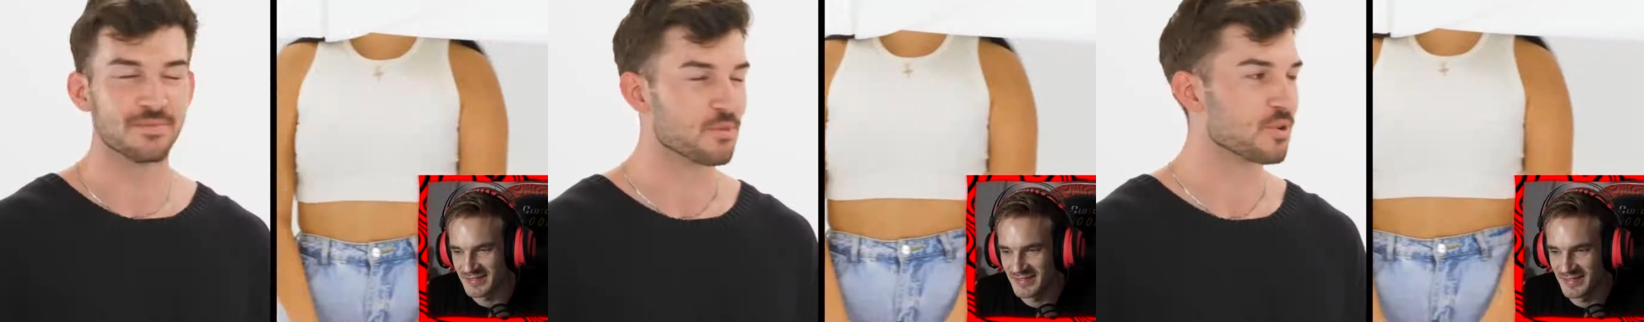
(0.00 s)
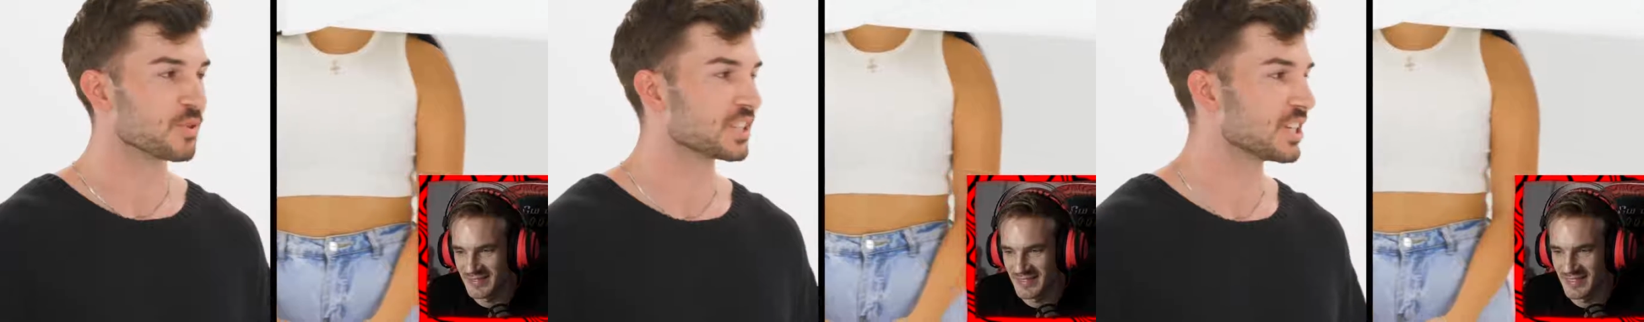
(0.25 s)

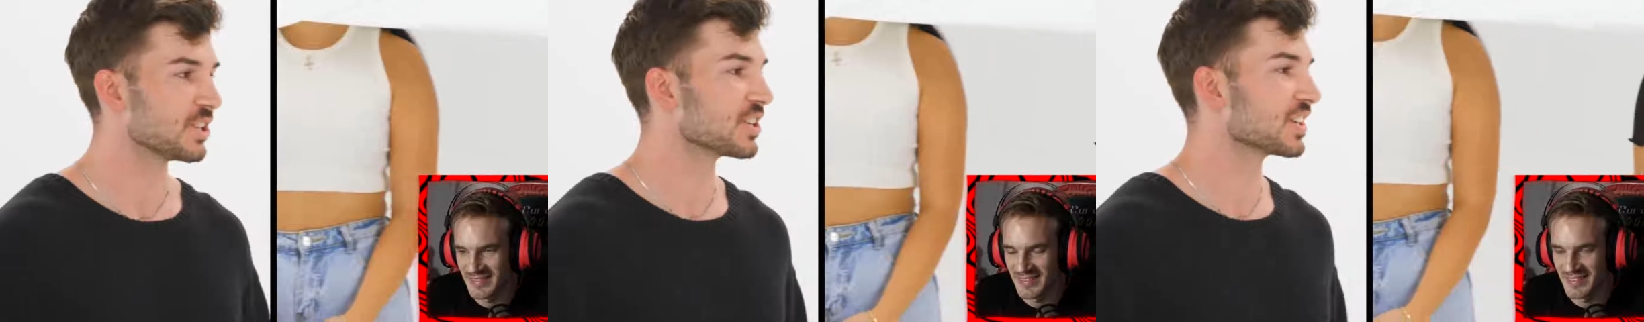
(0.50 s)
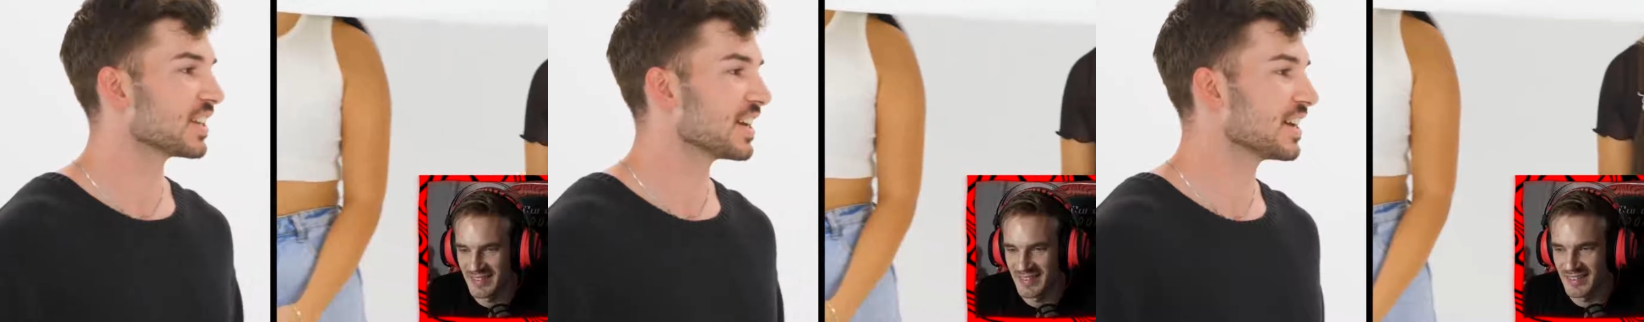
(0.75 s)
Speaker 1: more what they
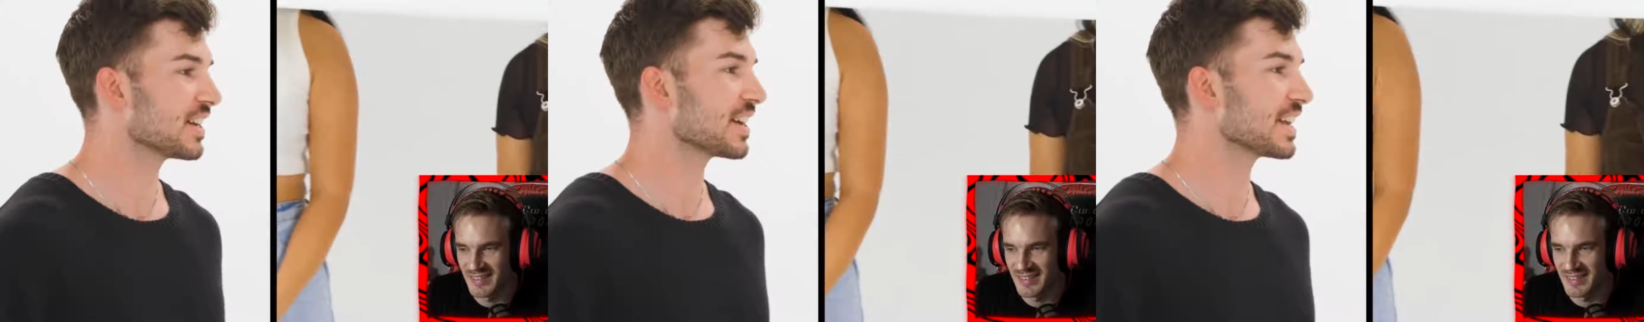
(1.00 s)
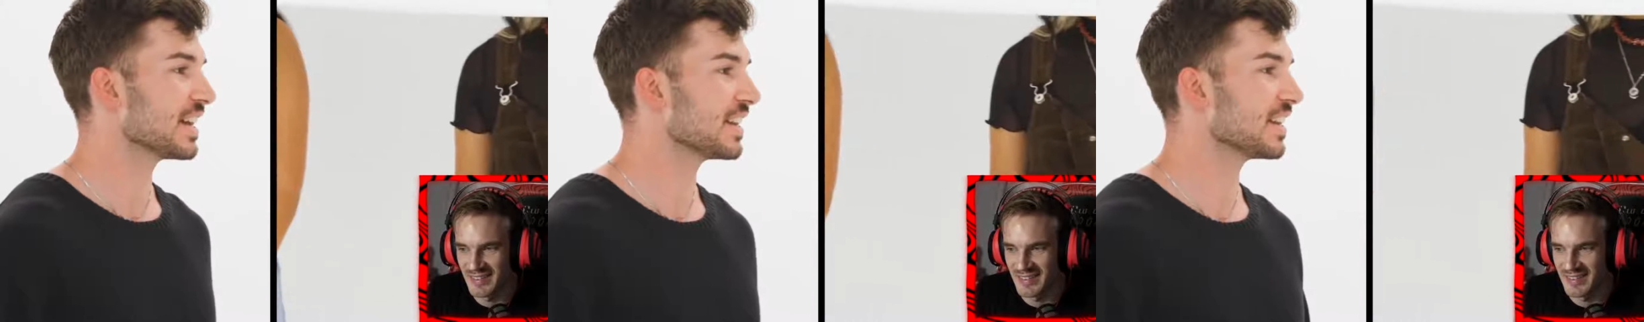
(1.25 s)
look like.
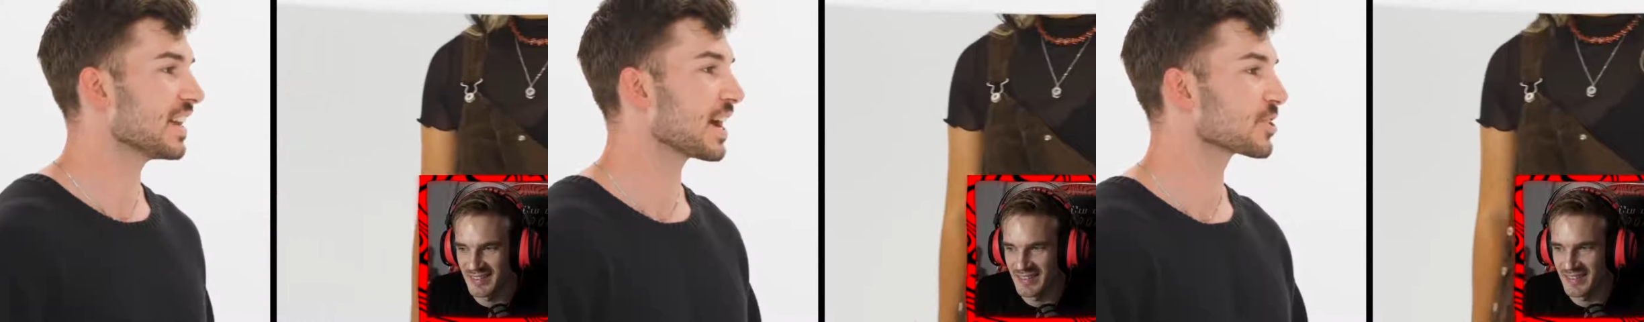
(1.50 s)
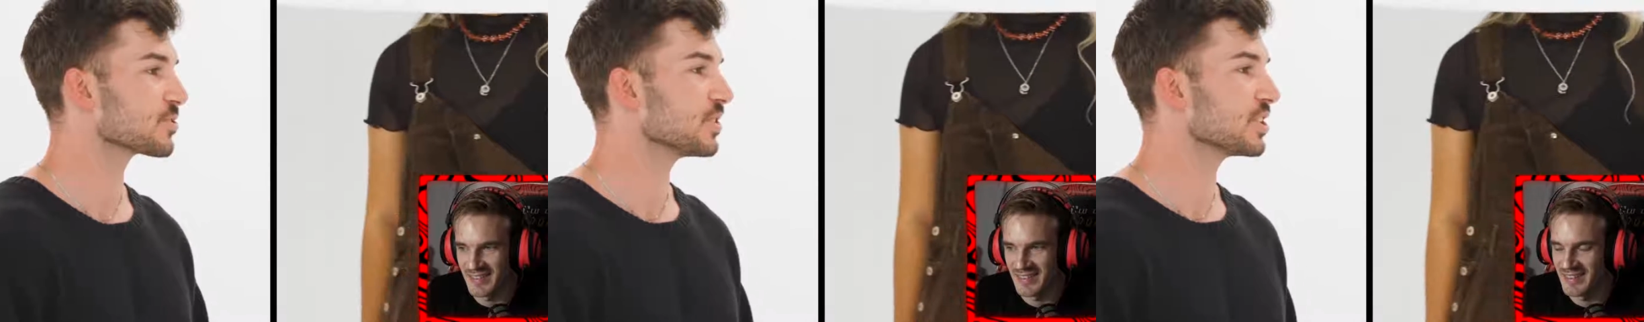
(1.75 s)
I get an
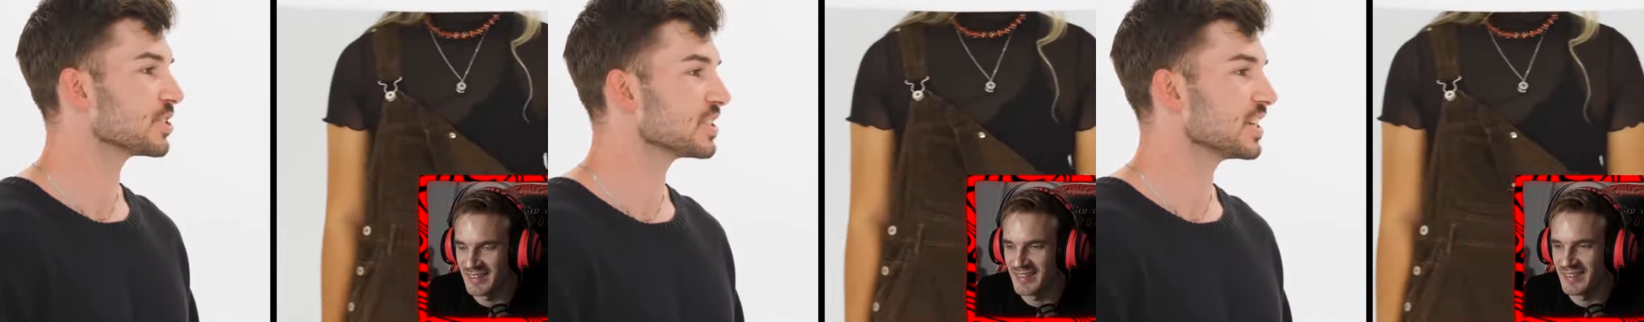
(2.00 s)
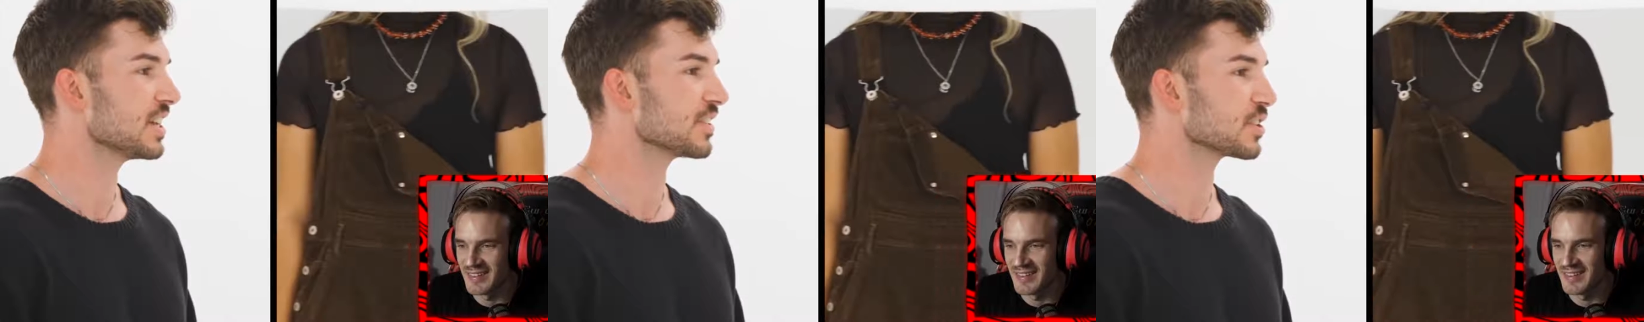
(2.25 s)
actual
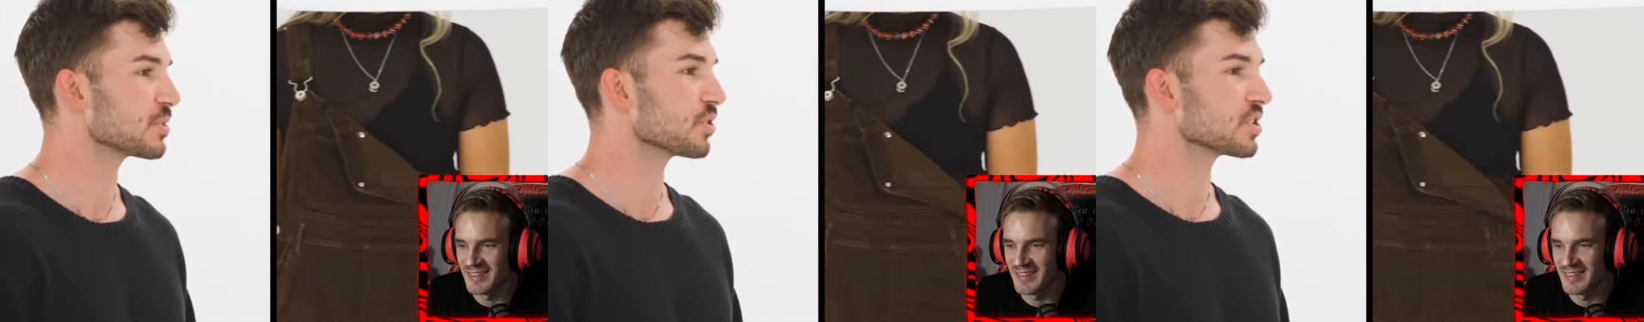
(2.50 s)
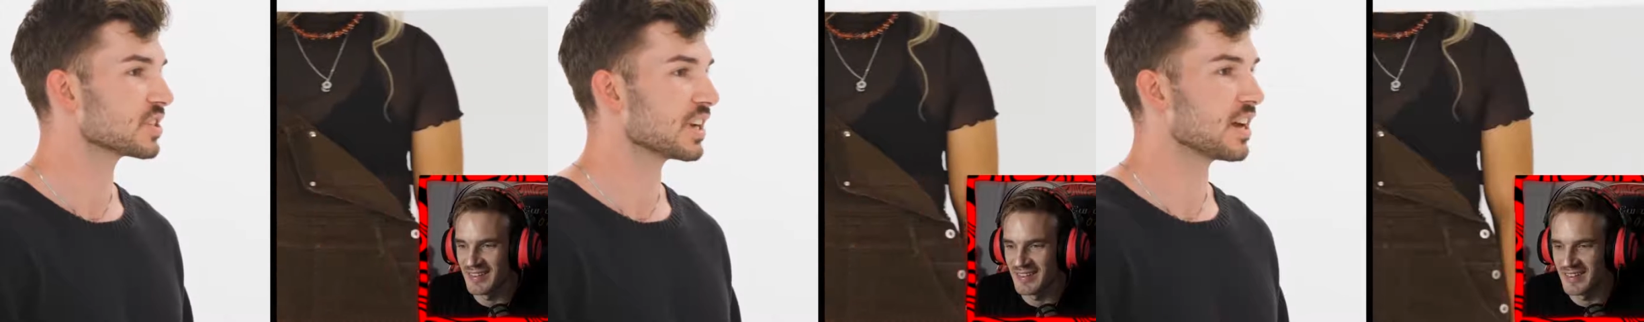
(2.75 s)
understanding of
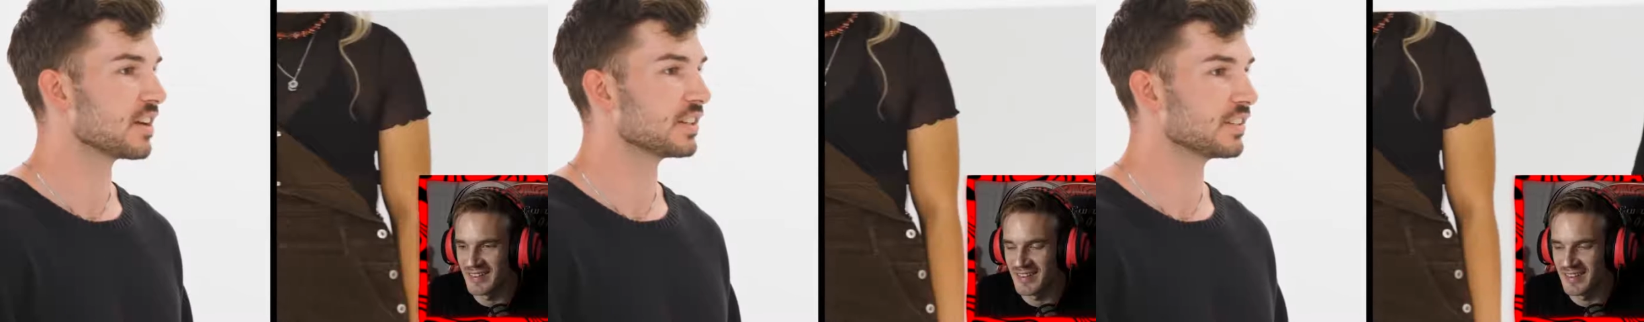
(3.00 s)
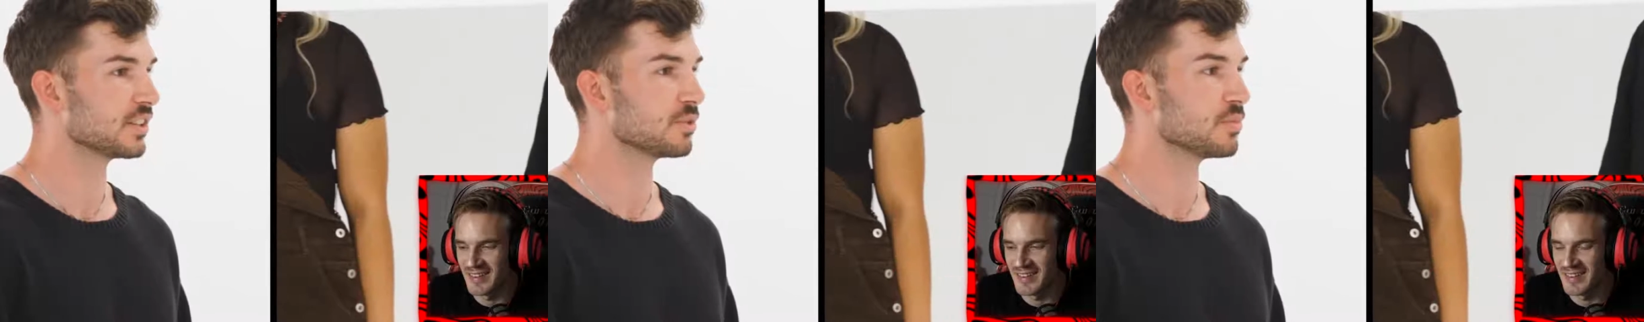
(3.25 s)
their
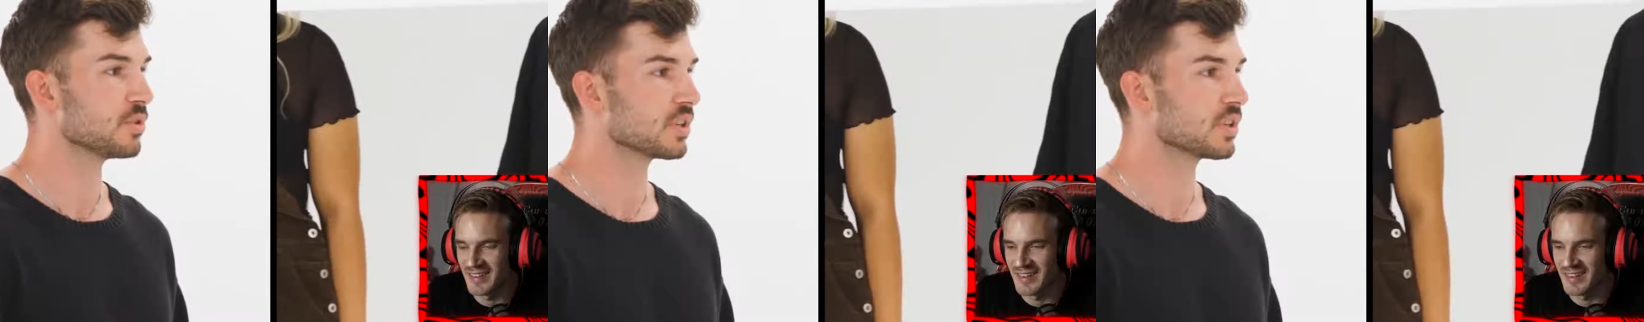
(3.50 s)
personality a little